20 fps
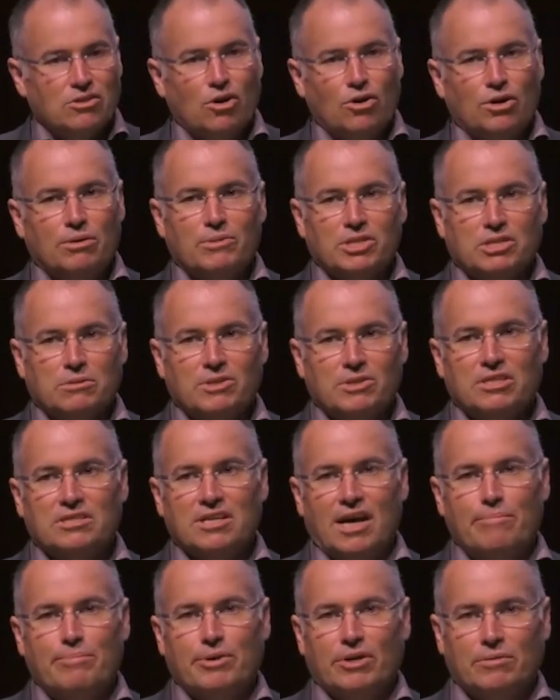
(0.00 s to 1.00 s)
it must have been the
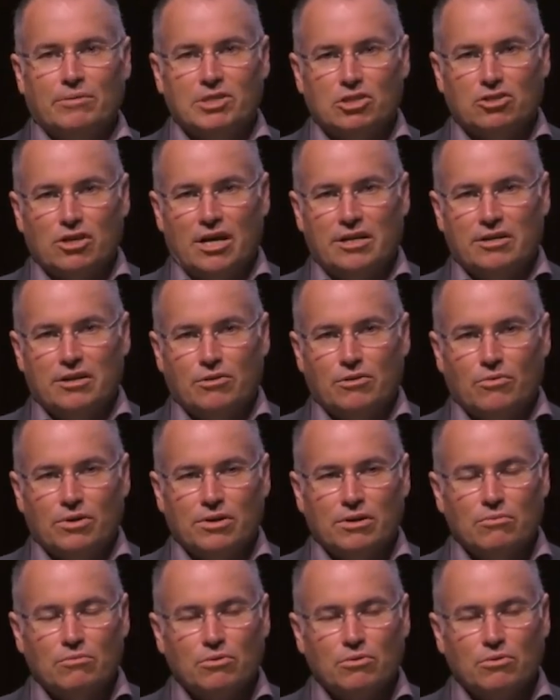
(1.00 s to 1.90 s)
diaper, let me try another one.